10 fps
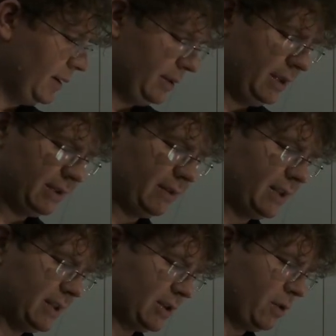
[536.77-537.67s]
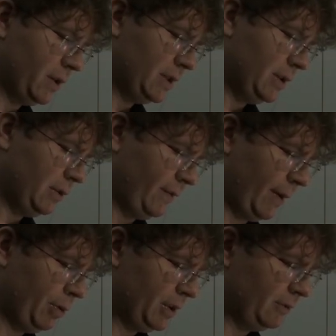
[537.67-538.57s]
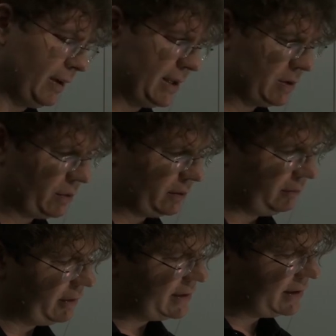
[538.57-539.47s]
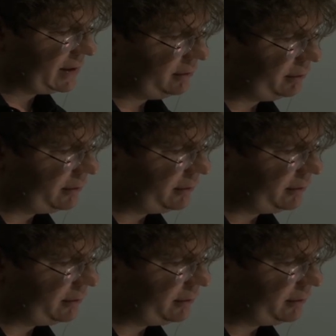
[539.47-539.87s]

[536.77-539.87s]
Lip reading: This lens is going to, if I put the lens with the lenticular